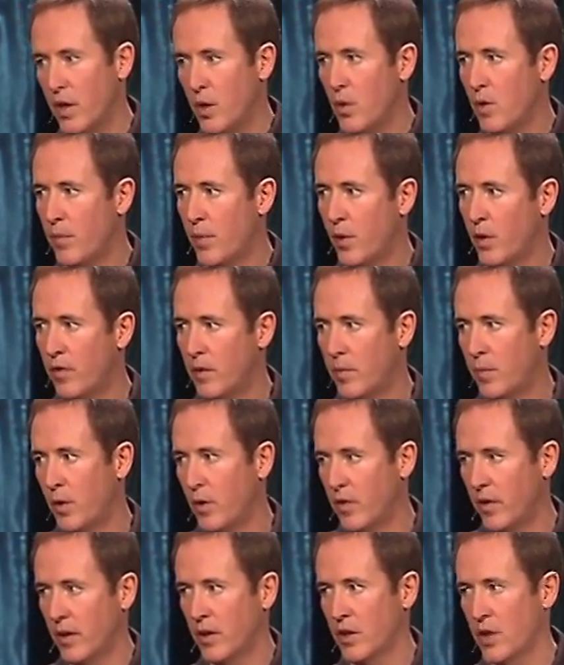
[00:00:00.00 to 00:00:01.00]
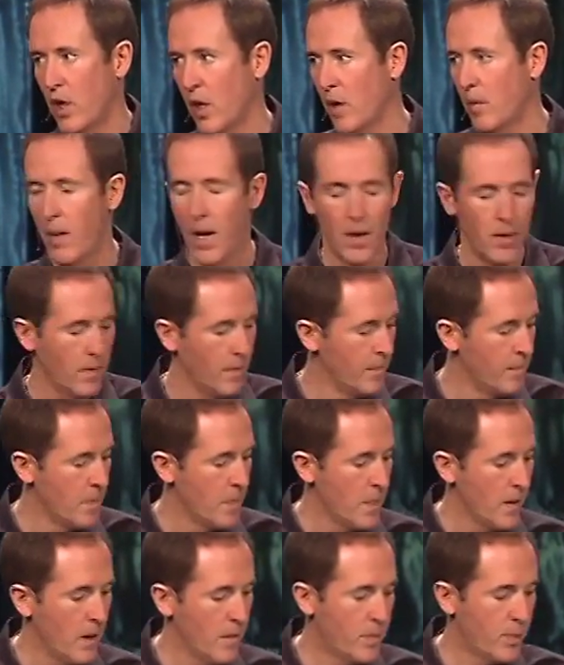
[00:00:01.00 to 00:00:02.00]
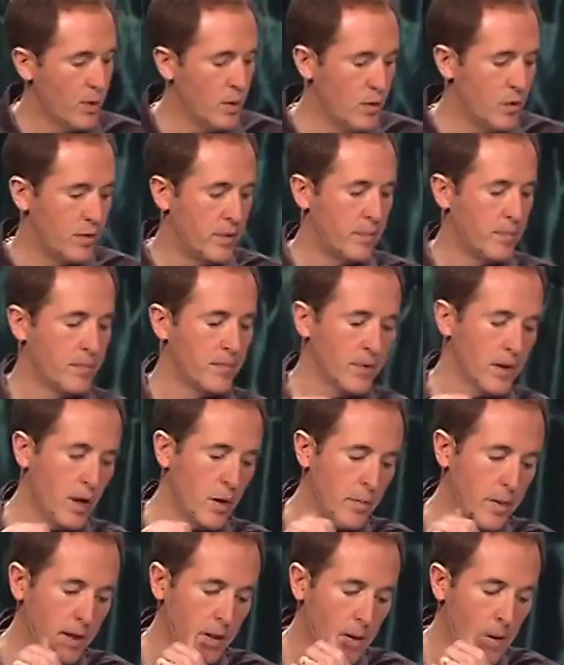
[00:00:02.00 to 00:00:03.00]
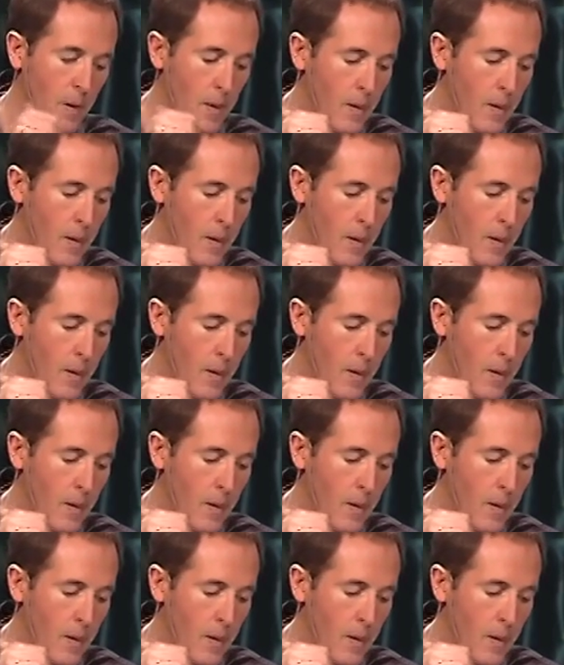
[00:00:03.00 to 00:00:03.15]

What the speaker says: New, improved, improving. Let's talk about improved. Letter B.